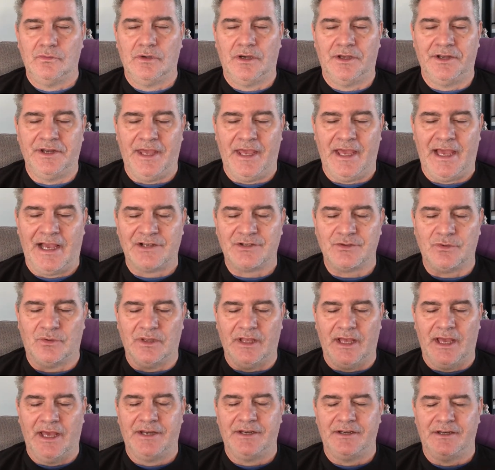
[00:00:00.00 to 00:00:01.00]
an actual
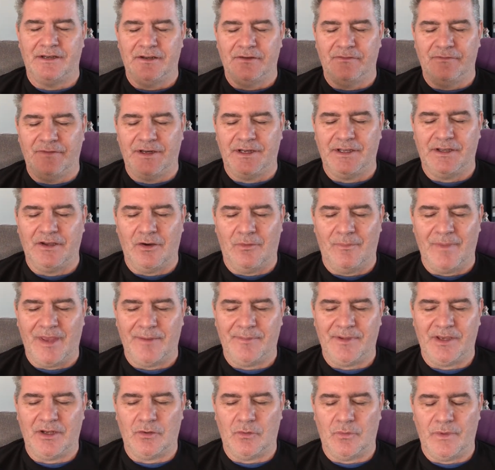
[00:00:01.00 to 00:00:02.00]
edited video
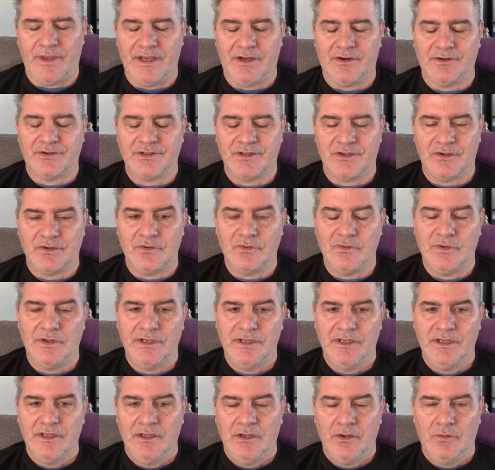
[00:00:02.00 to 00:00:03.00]
maybe in a week or two
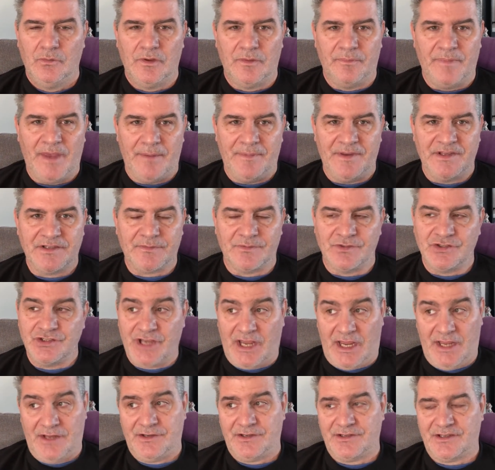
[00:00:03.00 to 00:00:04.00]
with maybe some
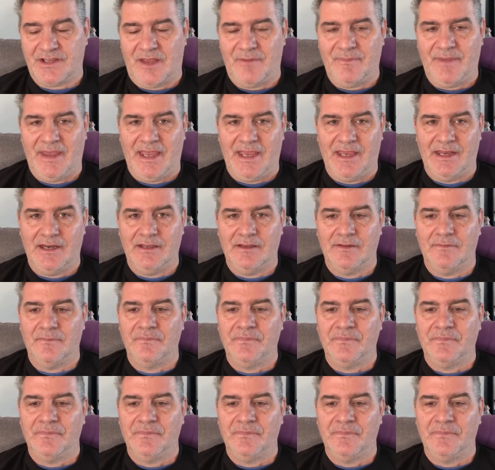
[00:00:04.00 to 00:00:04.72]
changes I made.